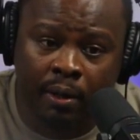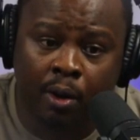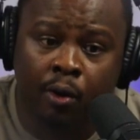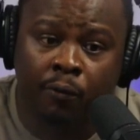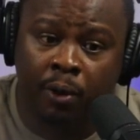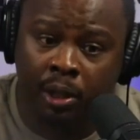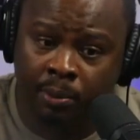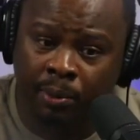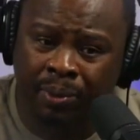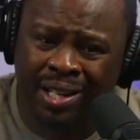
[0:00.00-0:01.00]
for
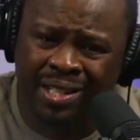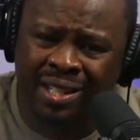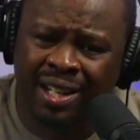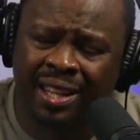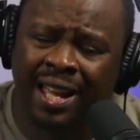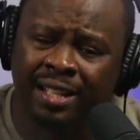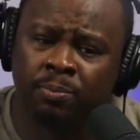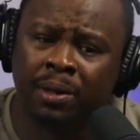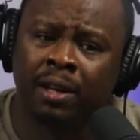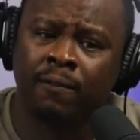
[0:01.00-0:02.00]
liberation. And that's
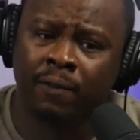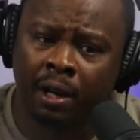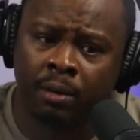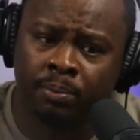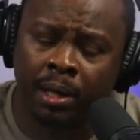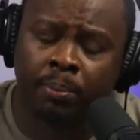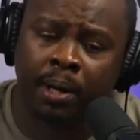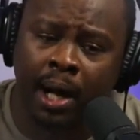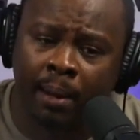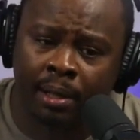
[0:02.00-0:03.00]
been a very big
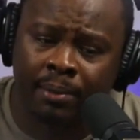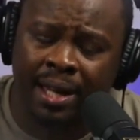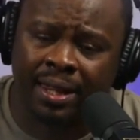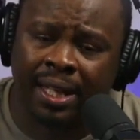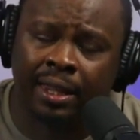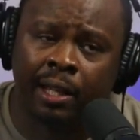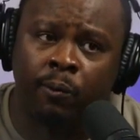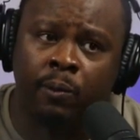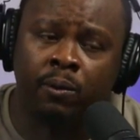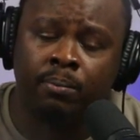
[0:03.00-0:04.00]
problem. I think that
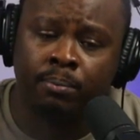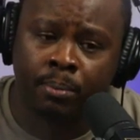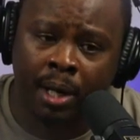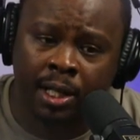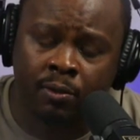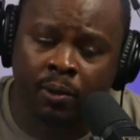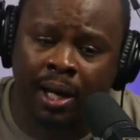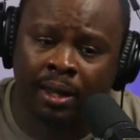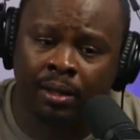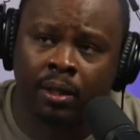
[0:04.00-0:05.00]
we would much
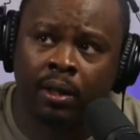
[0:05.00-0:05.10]
rather